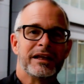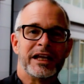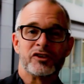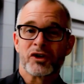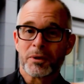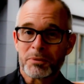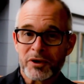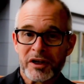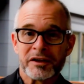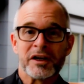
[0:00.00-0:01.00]

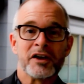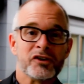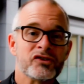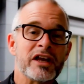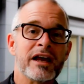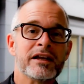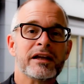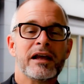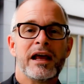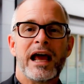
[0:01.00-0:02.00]
interpret it and understand
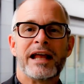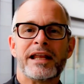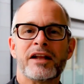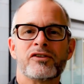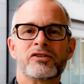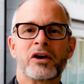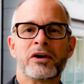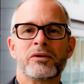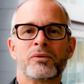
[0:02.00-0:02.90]
it, and then start